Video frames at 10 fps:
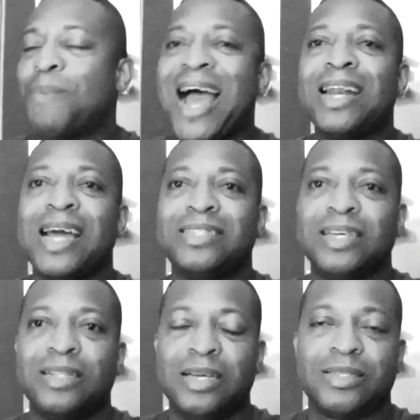
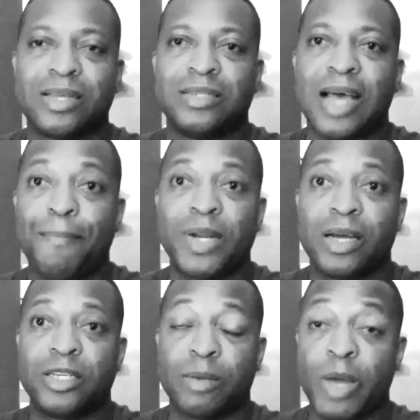highlighting these things
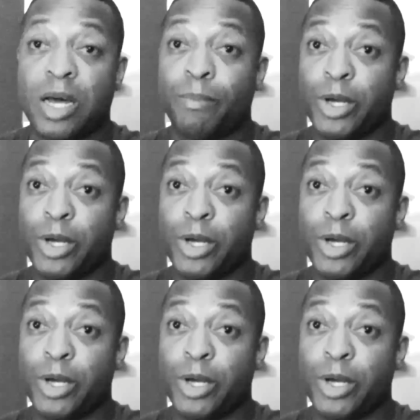happening in Jamaica,